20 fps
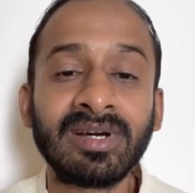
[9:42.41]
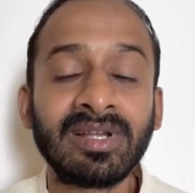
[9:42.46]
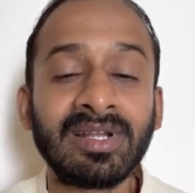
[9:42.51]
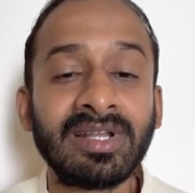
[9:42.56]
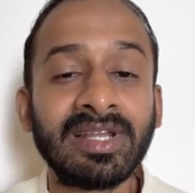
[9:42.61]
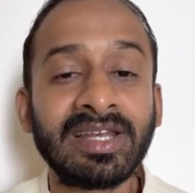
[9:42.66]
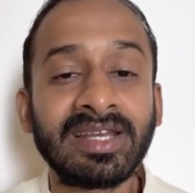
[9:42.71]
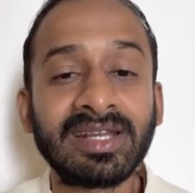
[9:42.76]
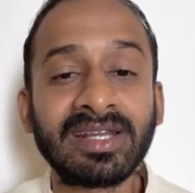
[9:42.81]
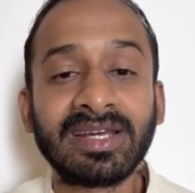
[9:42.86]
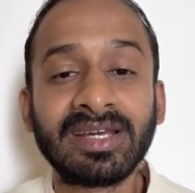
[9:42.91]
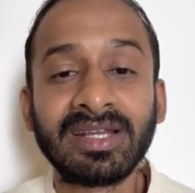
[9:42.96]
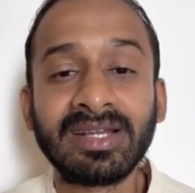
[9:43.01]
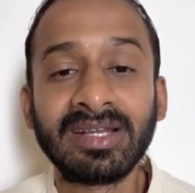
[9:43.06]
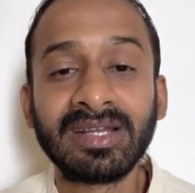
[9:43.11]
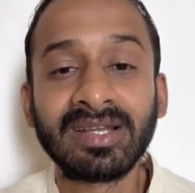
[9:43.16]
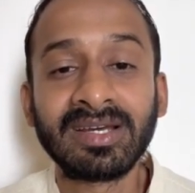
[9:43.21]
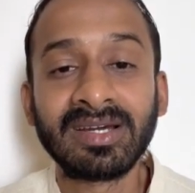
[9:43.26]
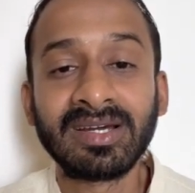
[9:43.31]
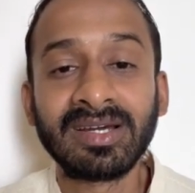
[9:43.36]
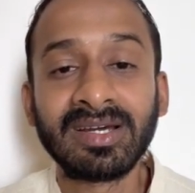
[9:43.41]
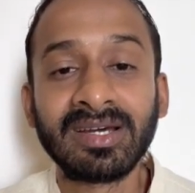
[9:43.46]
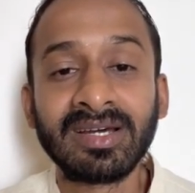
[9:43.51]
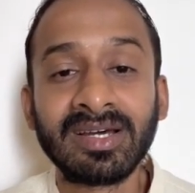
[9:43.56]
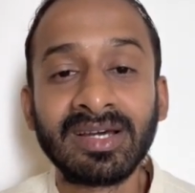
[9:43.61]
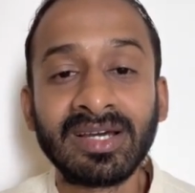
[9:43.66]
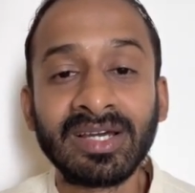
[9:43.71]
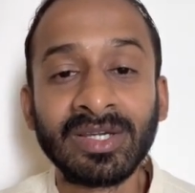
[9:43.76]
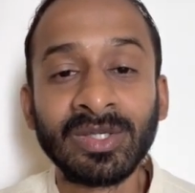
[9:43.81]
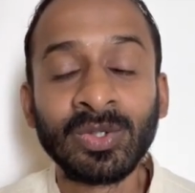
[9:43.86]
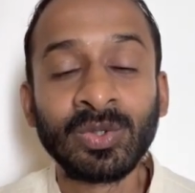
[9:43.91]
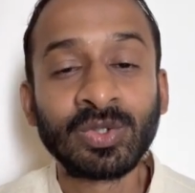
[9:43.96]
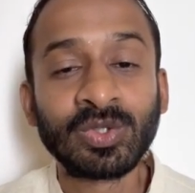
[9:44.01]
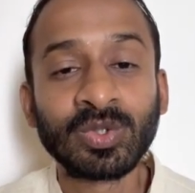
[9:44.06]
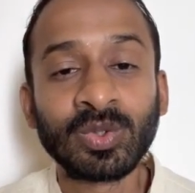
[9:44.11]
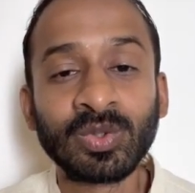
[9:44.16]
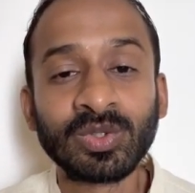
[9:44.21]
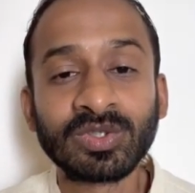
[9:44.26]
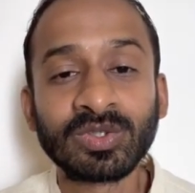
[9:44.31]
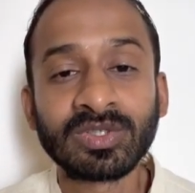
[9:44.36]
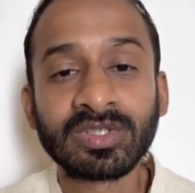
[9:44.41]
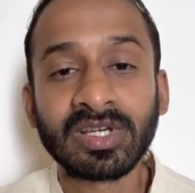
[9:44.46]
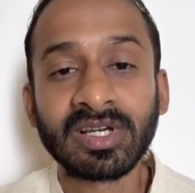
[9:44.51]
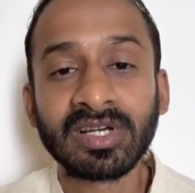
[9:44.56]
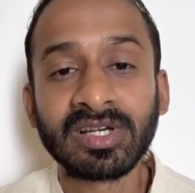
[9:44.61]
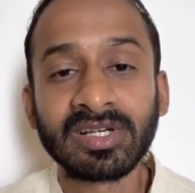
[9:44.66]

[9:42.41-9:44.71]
LinkedIn, you choose